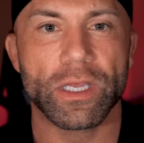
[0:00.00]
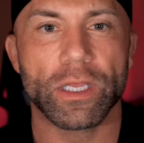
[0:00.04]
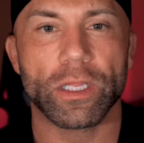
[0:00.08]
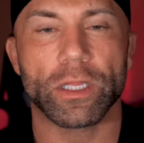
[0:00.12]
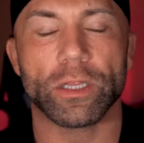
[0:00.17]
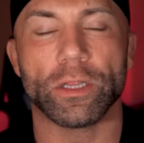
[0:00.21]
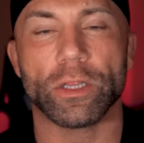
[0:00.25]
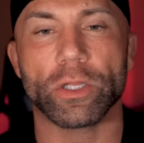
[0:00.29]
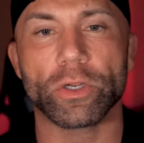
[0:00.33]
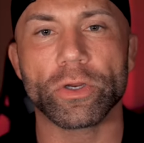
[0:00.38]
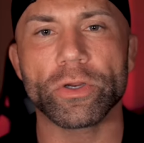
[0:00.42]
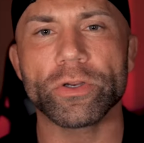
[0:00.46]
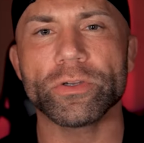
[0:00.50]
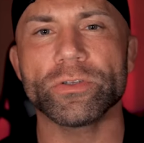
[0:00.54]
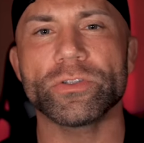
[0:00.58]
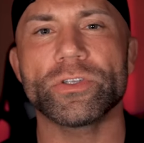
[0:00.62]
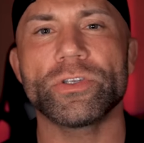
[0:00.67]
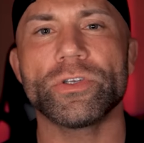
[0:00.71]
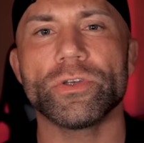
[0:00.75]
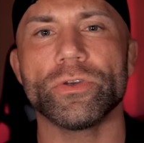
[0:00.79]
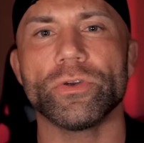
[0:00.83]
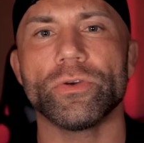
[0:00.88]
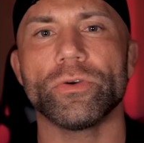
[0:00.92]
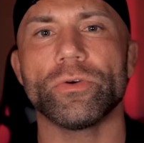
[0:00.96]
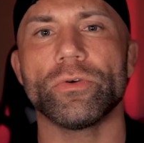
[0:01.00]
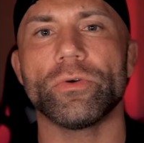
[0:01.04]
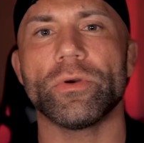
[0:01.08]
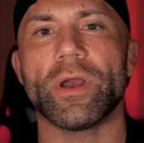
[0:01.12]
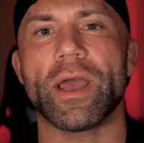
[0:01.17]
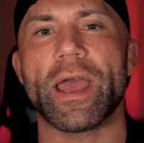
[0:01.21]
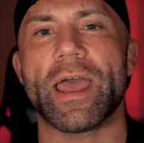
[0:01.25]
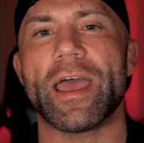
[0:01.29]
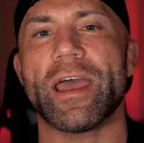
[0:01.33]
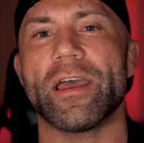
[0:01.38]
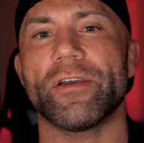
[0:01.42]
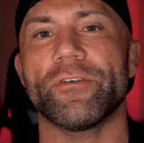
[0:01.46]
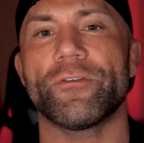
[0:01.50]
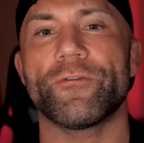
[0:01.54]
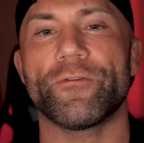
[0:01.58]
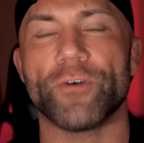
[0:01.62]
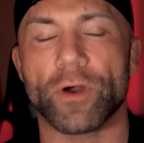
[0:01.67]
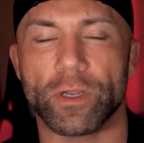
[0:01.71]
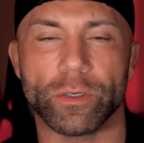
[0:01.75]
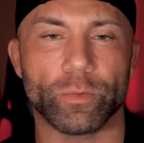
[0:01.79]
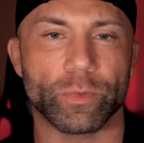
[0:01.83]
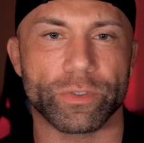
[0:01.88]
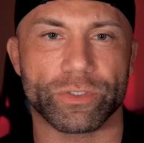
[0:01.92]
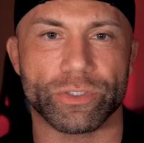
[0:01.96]
Learn to have
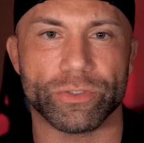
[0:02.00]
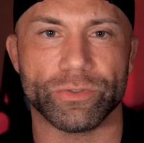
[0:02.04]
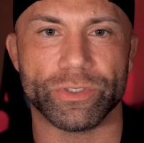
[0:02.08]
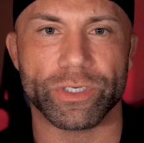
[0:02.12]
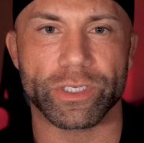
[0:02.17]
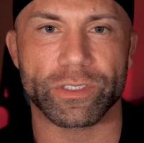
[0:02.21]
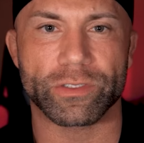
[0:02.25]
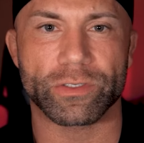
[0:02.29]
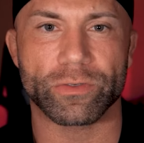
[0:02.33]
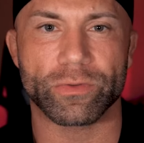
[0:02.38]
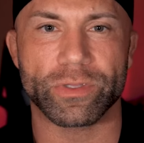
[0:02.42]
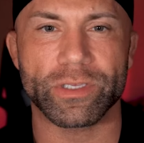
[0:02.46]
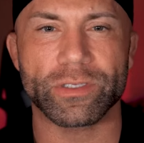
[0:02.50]
fun with jiu-jitsu.